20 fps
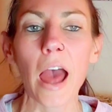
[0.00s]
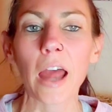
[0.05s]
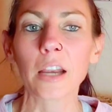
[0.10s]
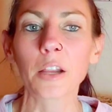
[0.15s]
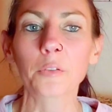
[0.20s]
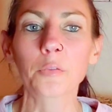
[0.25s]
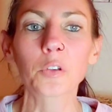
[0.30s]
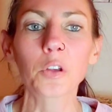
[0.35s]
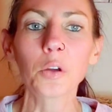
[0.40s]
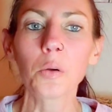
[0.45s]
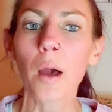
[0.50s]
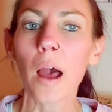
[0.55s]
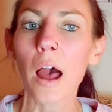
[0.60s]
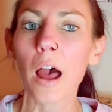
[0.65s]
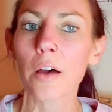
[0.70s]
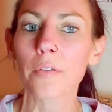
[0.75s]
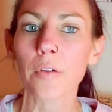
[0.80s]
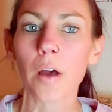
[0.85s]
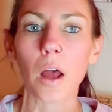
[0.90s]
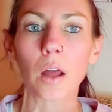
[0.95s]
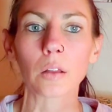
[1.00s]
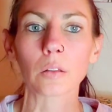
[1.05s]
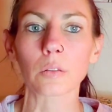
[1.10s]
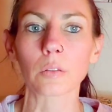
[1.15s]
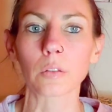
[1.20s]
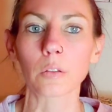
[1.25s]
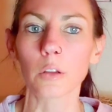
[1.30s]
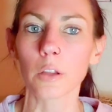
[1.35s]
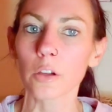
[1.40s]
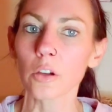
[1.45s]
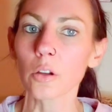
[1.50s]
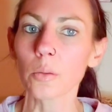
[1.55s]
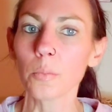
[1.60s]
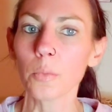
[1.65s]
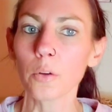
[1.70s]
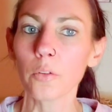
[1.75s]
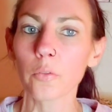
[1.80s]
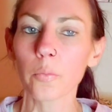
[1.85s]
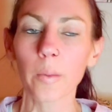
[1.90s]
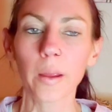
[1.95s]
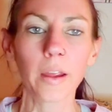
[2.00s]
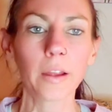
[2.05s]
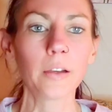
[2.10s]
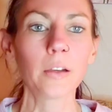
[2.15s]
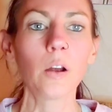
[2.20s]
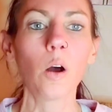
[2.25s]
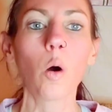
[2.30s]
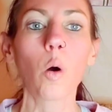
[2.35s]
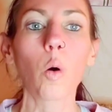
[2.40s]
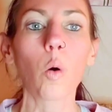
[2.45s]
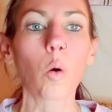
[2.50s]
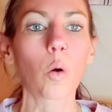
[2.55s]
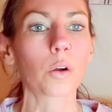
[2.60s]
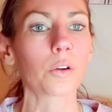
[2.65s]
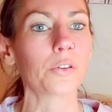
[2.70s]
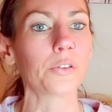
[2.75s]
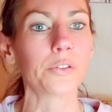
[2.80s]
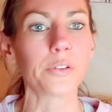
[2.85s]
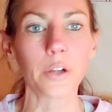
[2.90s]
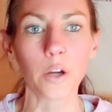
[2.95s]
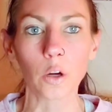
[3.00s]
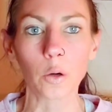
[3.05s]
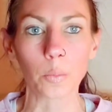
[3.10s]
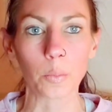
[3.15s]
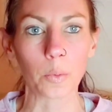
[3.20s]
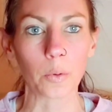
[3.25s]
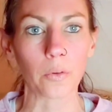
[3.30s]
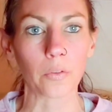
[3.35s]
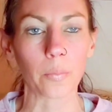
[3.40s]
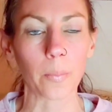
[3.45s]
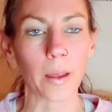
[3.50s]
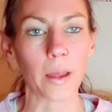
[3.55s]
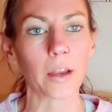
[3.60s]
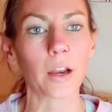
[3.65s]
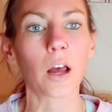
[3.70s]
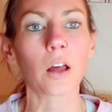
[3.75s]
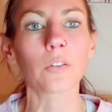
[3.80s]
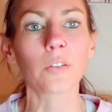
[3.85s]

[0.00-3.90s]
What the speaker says: And if you have a little movement or no movement,